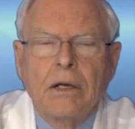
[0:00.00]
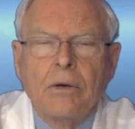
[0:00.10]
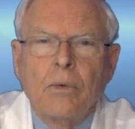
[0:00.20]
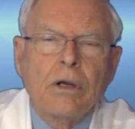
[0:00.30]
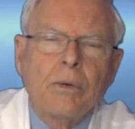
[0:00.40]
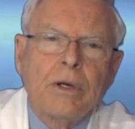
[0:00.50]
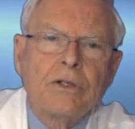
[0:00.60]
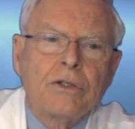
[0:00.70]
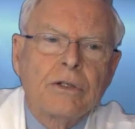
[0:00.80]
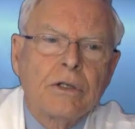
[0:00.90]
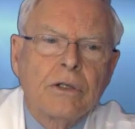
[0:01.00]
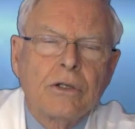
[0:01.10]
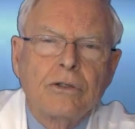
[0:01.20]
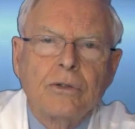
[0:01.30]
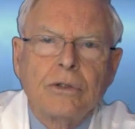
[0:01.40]
One of the ways
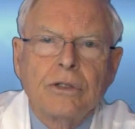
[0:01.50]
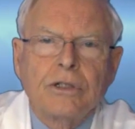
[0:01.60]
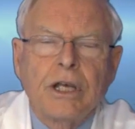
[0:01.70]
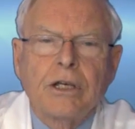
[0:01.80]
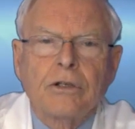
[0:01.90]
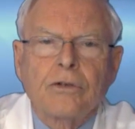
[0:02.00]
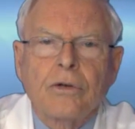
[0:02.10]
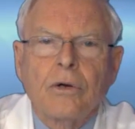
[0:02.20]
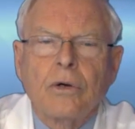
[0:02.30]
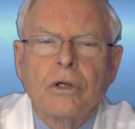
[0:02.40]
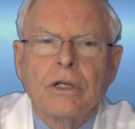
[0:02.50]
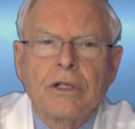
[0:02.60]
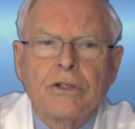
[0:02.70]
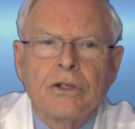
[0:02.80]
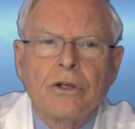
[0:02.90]
that you can take control
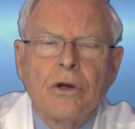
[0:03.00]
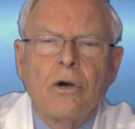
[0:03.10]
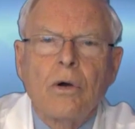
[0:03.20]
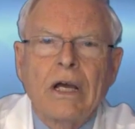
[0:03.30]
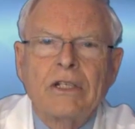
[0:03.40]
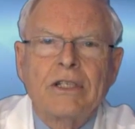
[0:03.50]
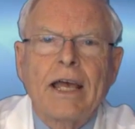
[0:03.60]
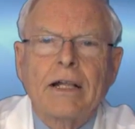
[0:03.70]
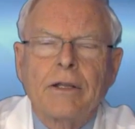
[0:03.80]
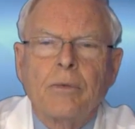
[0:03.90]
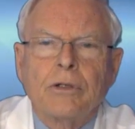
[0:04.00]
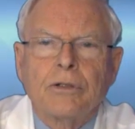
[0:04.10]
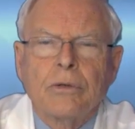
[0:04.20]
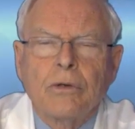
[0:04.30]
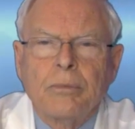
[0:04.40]
is to know exactly what
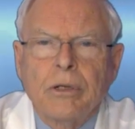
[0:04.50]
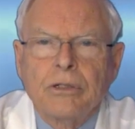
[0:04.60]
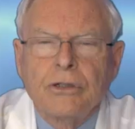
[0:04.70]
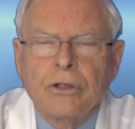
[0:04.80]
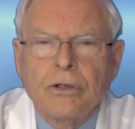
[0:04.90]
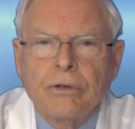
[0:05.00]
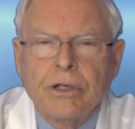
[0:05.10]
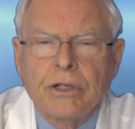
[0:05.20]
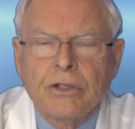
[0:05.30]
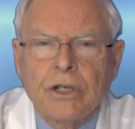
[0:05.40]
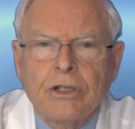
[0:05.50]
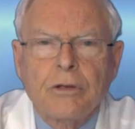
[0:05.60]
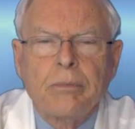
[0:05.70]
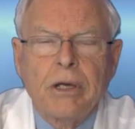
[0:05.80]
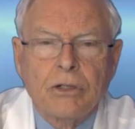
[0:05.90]
your own blood sugar is and
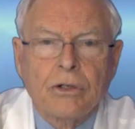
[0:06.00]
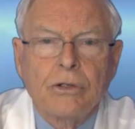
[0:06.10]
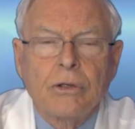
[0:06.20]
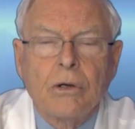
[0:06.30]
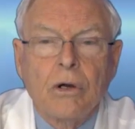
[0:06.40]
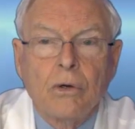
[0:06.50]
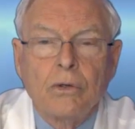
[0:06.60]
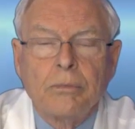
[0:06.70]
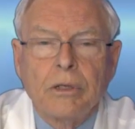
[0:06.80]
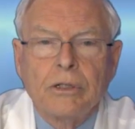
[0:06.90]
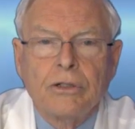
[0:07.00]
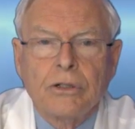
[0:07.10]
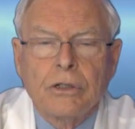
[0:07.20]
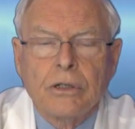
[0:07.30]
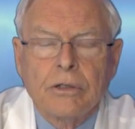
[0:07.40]
to measure your own blood
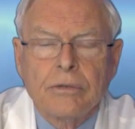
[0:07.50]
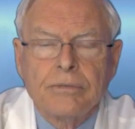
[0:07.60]
sugar.